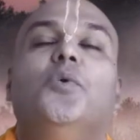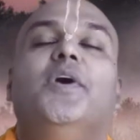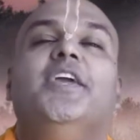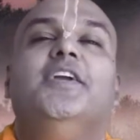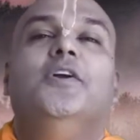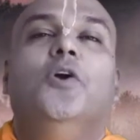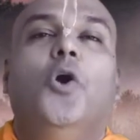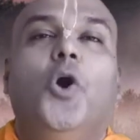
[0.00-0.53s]
or
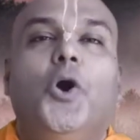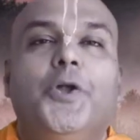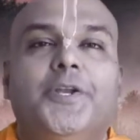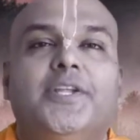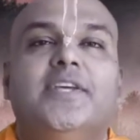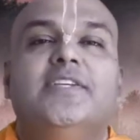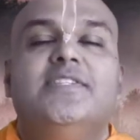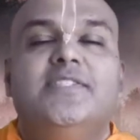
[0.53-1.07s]
a
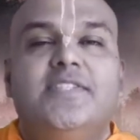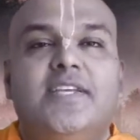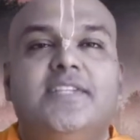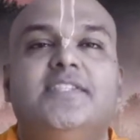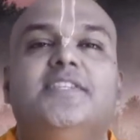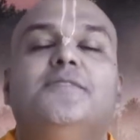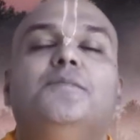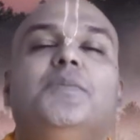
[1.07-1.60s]

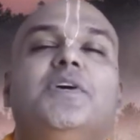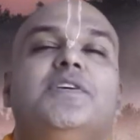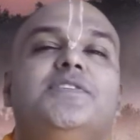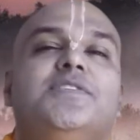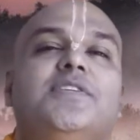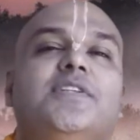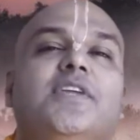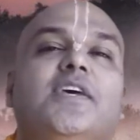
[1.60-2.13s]
God-centered
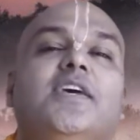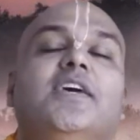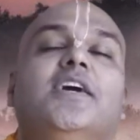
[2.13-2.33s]
person,